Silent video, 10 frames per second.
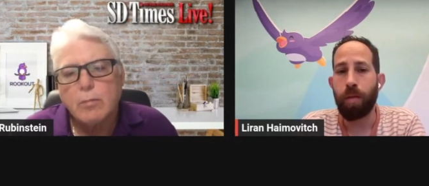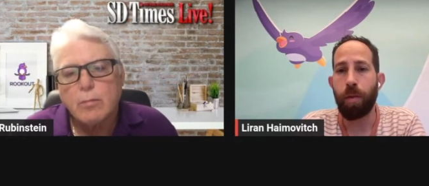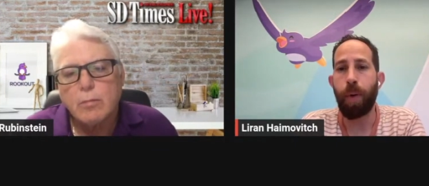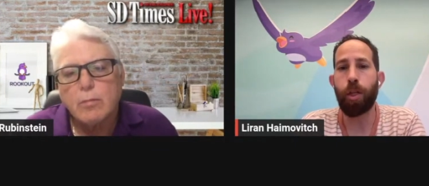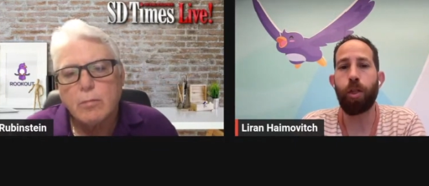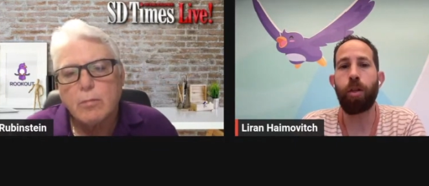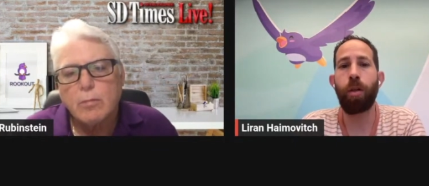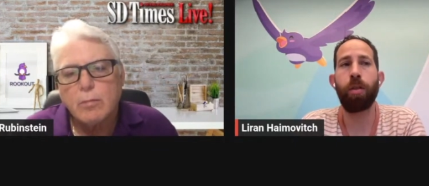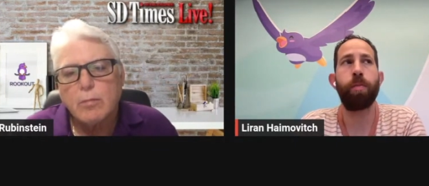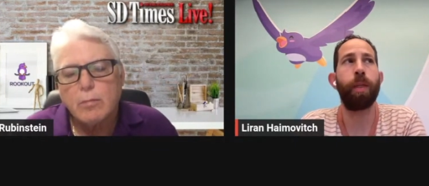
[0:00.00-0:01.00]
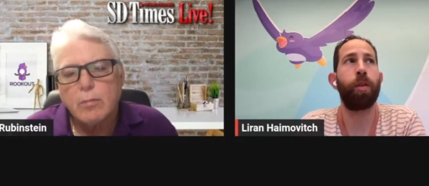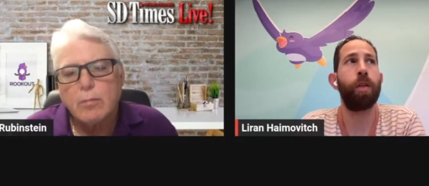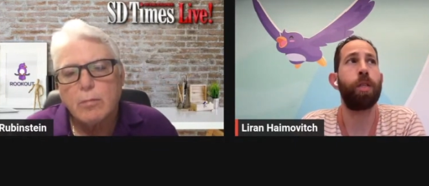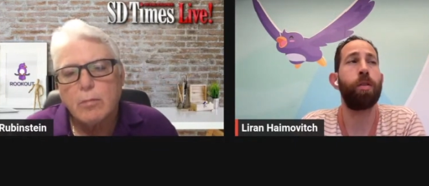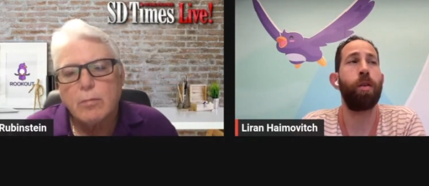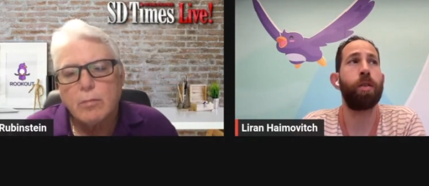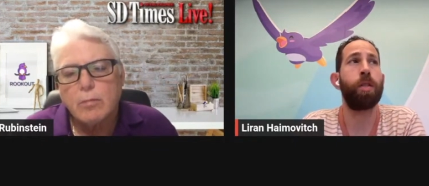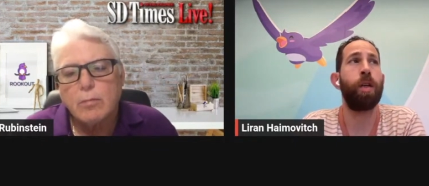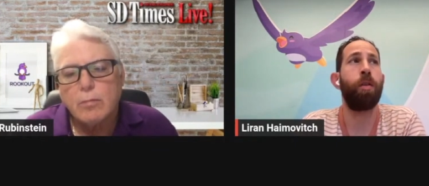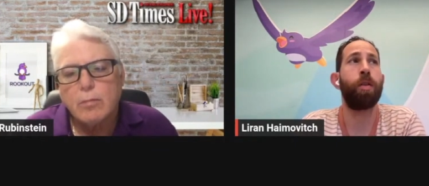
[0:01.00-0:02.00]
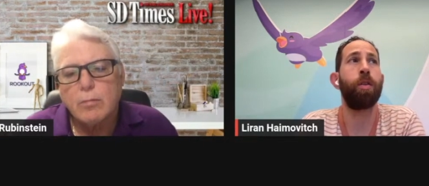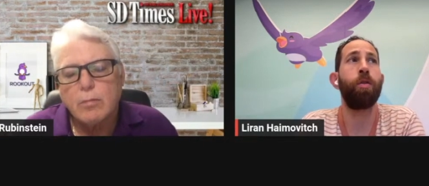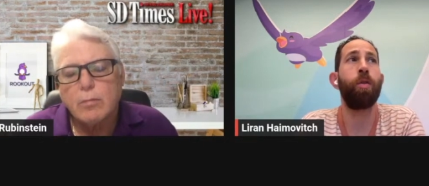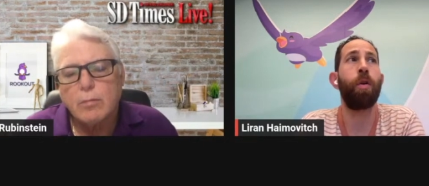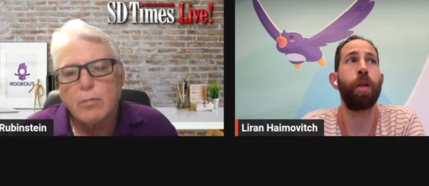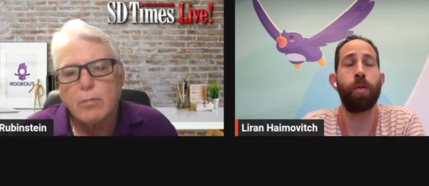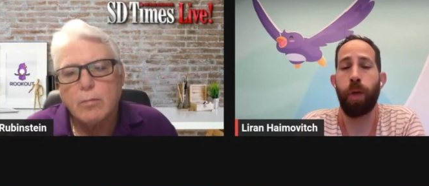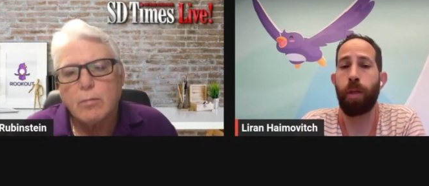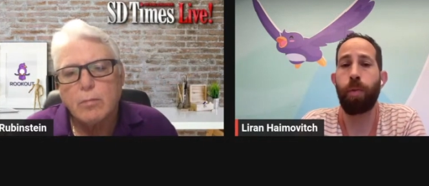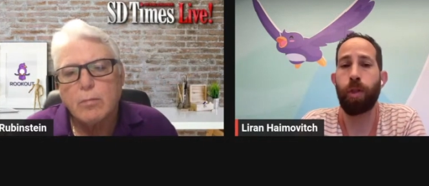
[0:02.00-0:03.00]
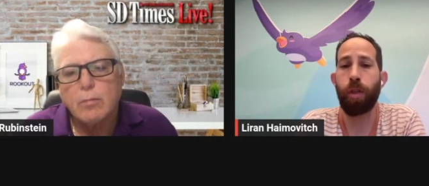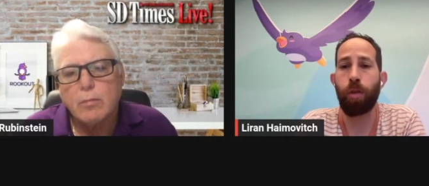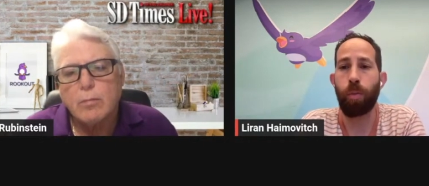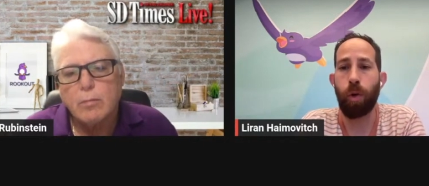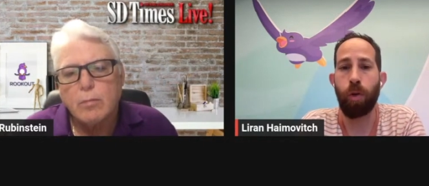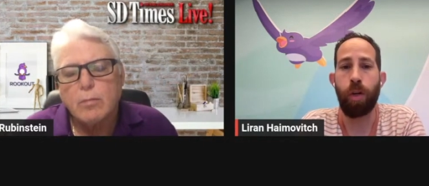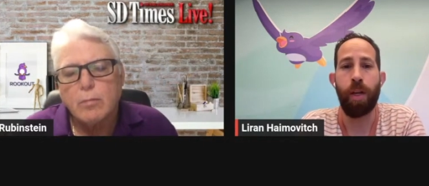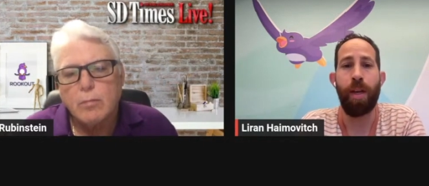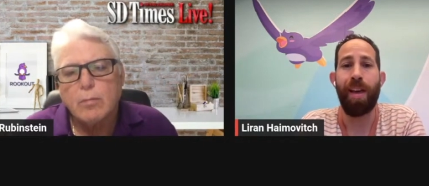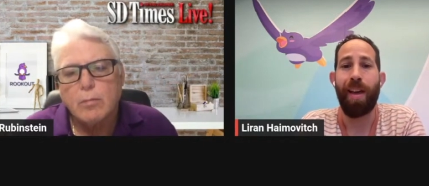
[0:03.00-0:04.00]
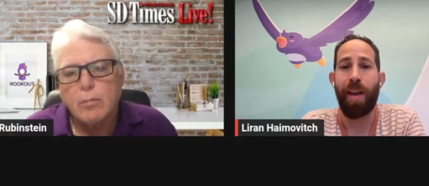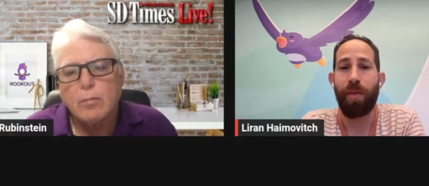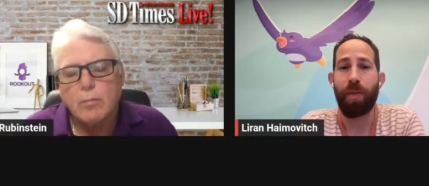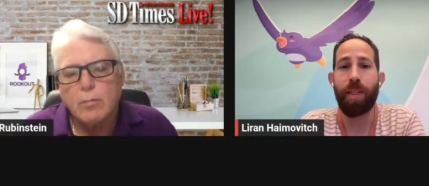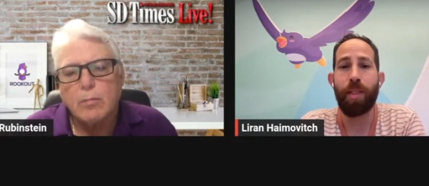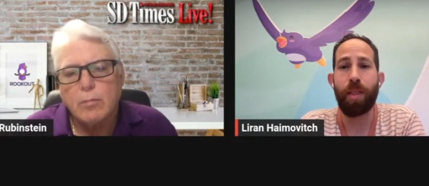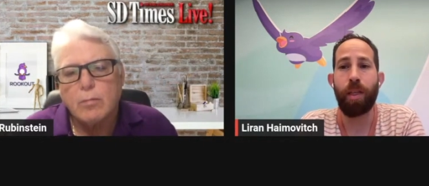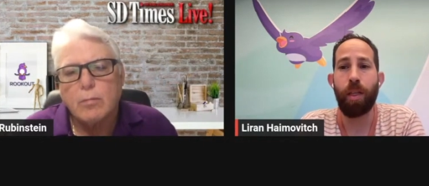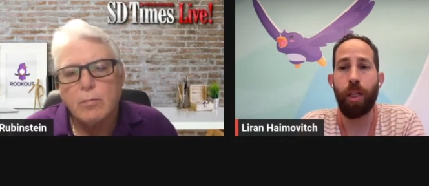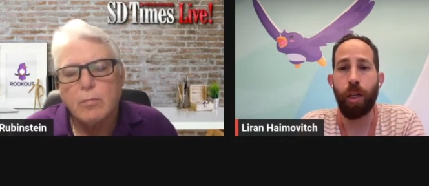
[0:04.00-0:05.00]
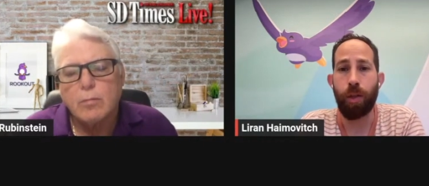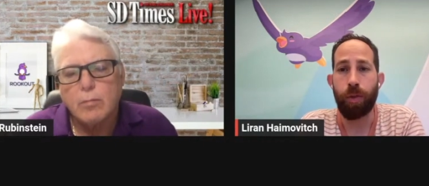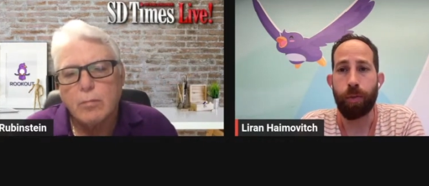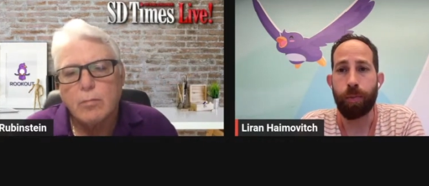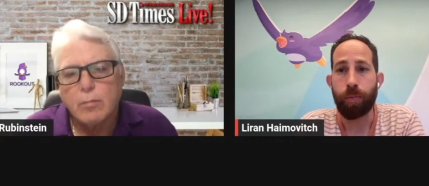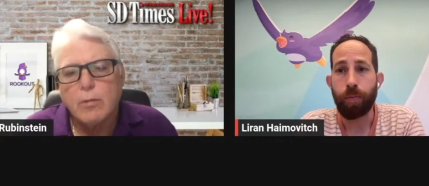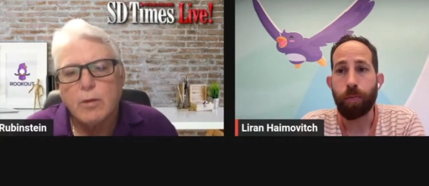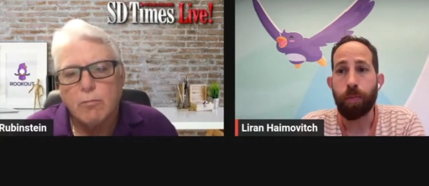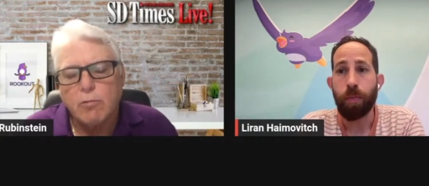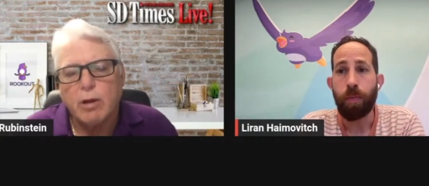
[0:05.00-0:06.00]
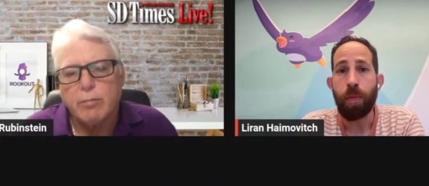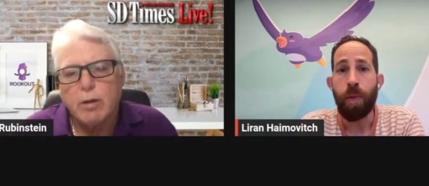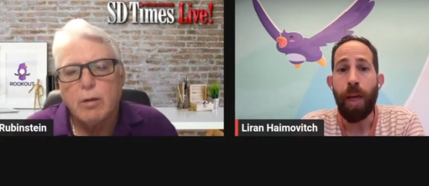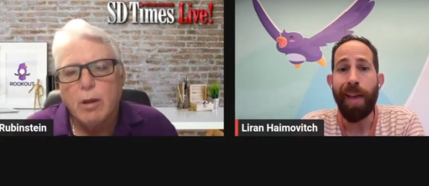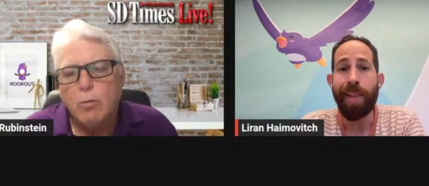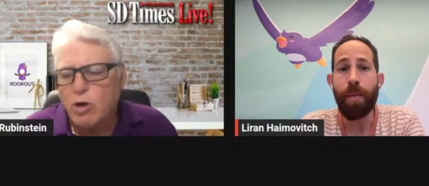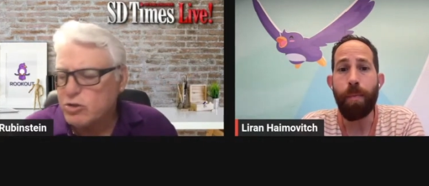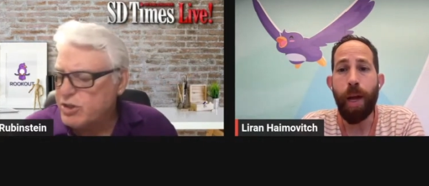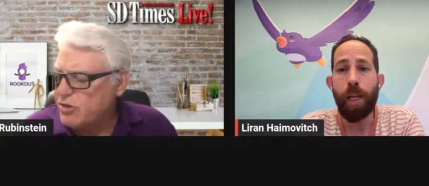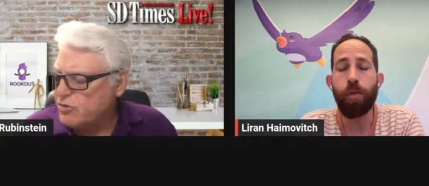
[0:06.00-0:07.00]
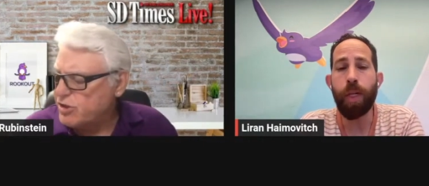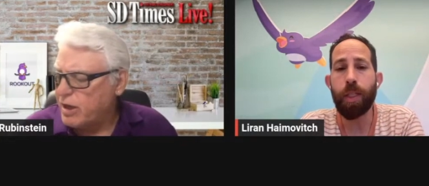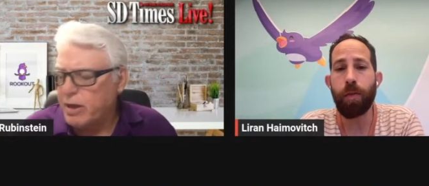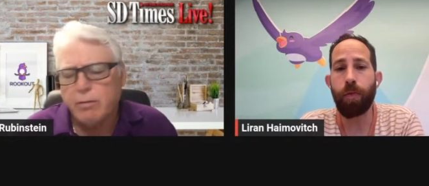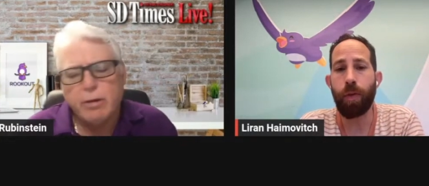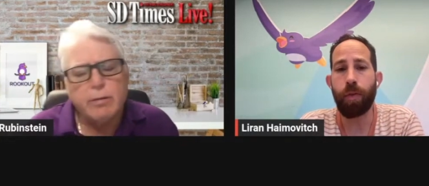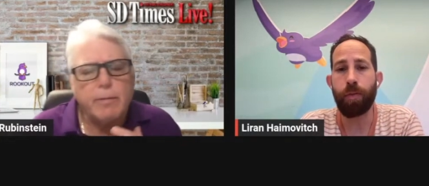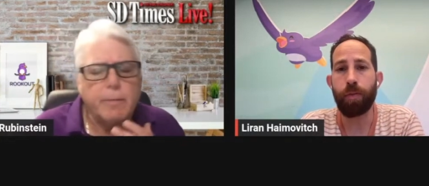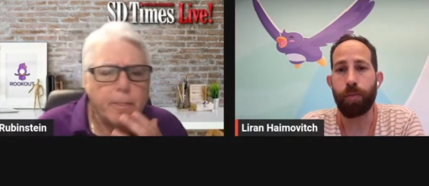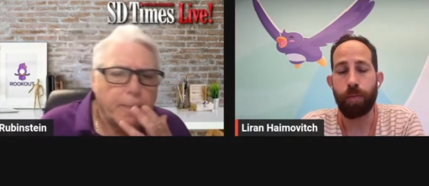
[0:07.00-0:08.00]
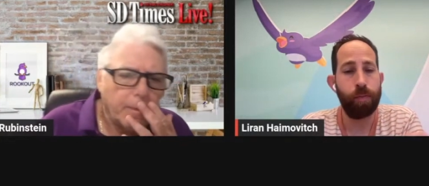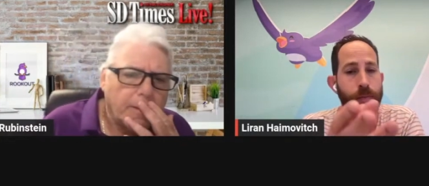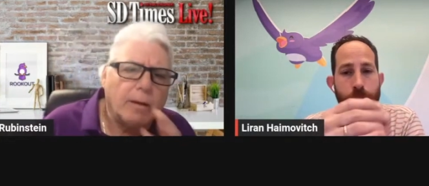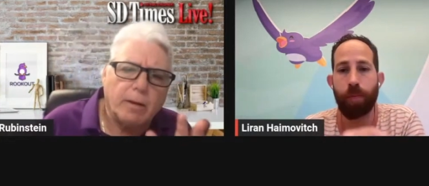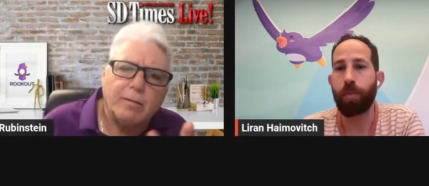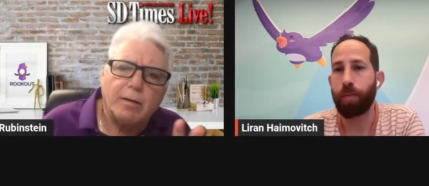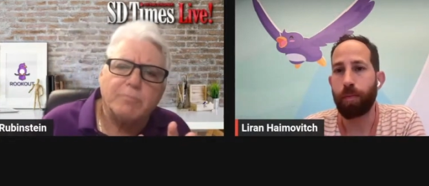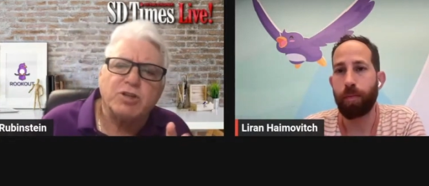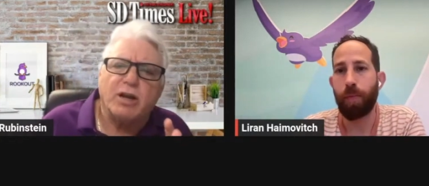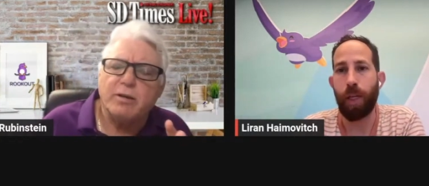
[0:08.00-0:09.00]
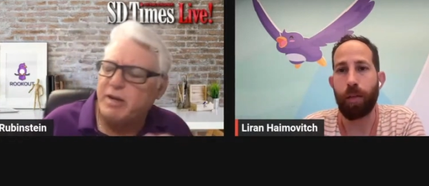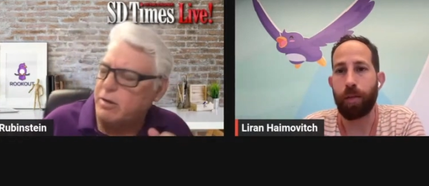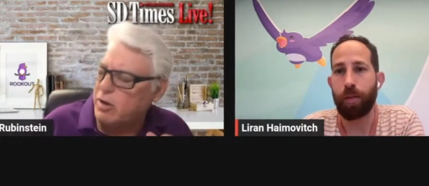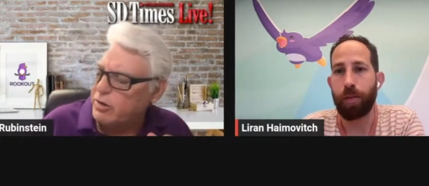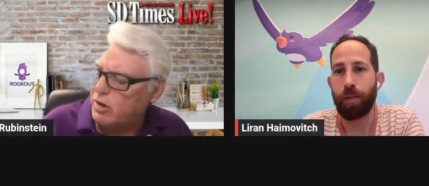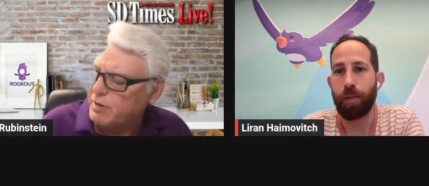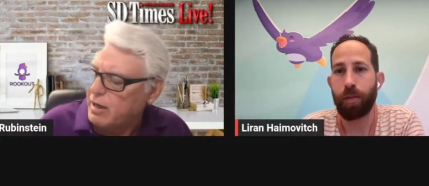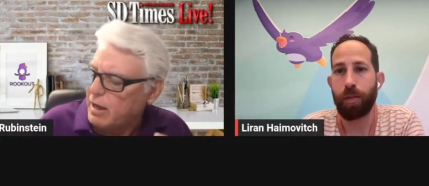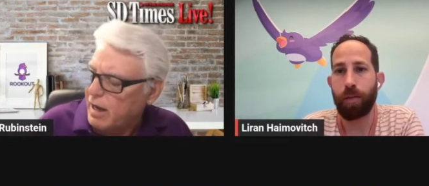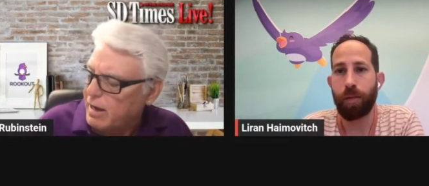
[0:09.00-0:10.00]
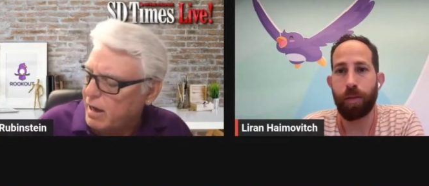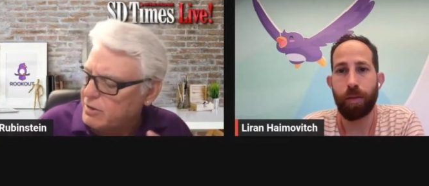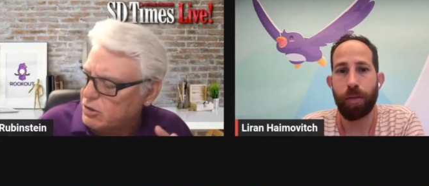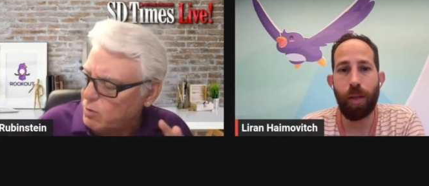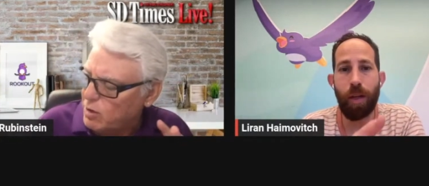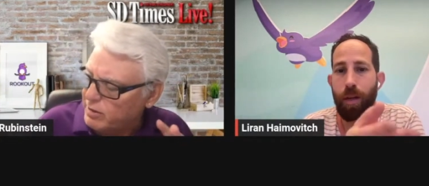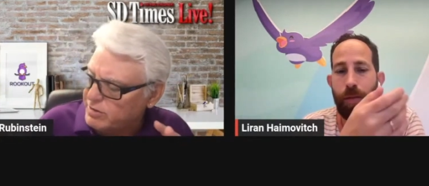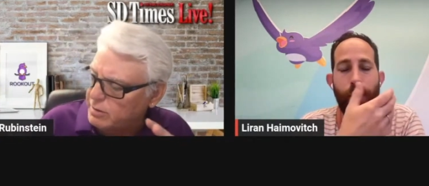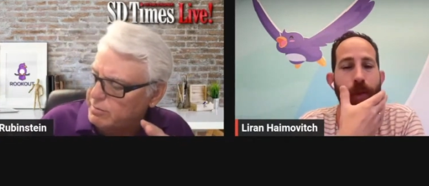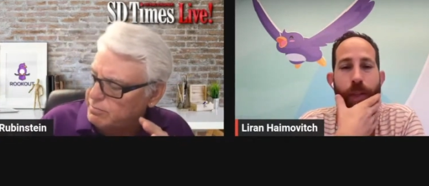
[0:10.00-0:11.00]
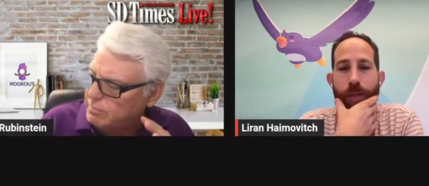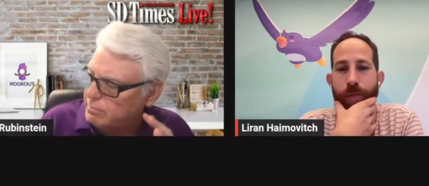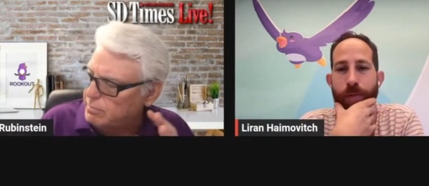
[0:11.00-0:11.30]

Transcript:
Speaker 1: their budget goals, but it's also, they're also growing 20% or more mm every single year.
Speaker 2: Right. Well, it's the main reason for. Uh, uh I, am sorry, I didn't mean to cut you off. I, I just wanted no, to. No,